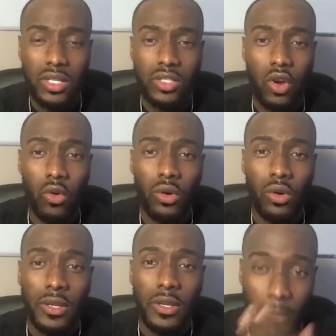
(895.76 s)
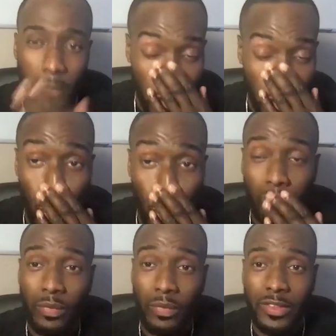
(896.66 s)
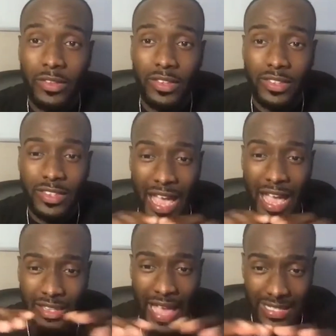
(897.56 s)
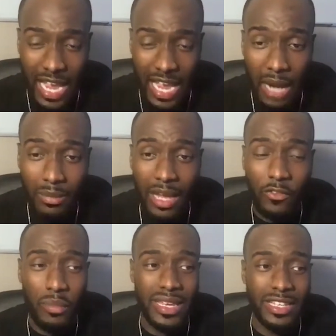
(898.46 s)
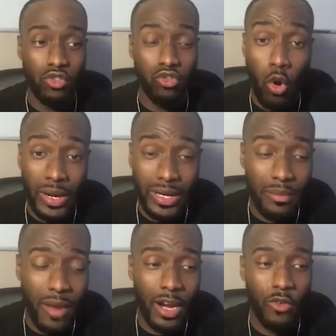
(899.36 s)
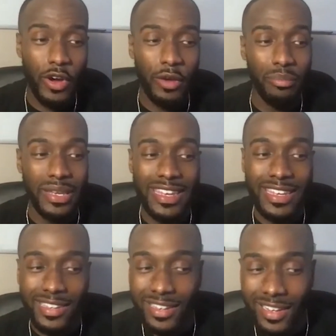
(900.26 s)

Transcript: So, you know, that timeline for me is growing in my career, being